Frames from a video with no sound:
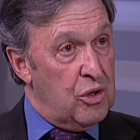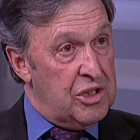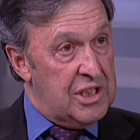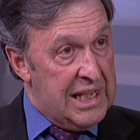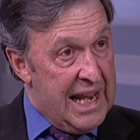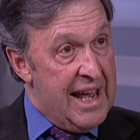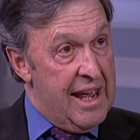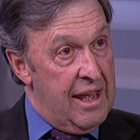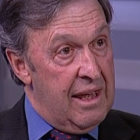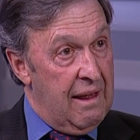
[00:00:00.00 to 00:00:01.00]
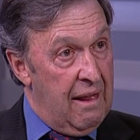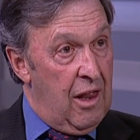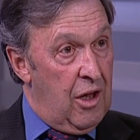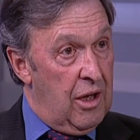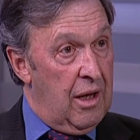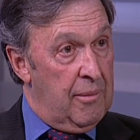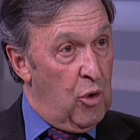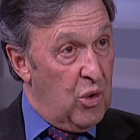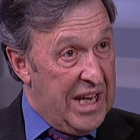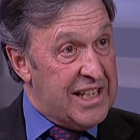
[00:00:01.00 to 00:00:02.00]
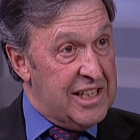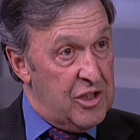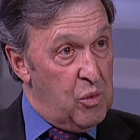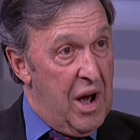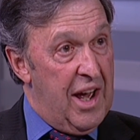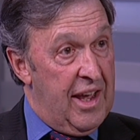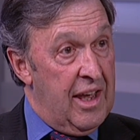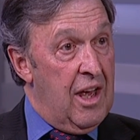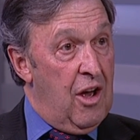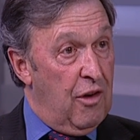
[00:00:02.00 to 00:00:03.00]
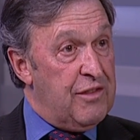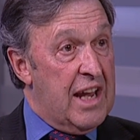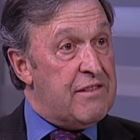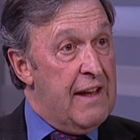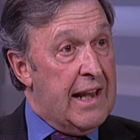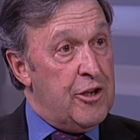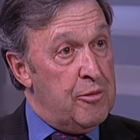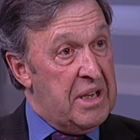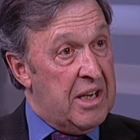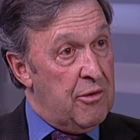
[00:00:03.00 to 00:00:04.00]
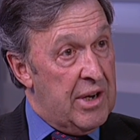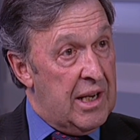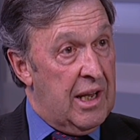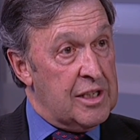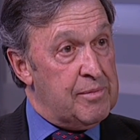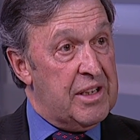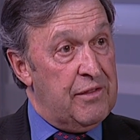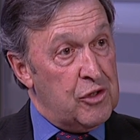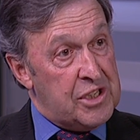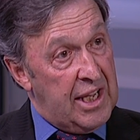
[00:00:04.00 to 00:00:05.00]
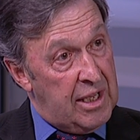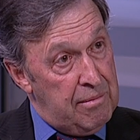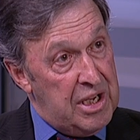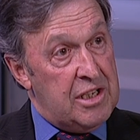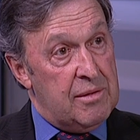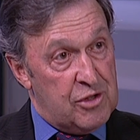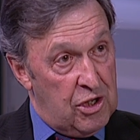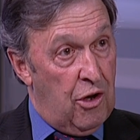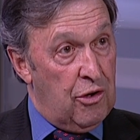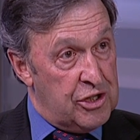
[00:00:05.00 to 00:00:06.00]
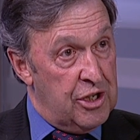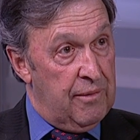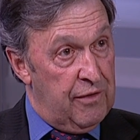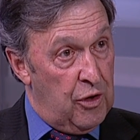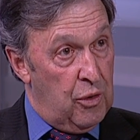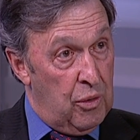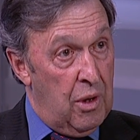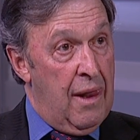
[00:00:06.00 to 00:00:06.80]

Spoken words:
could delay or get in the way of that value being realized. But if you take a medium to long-term view,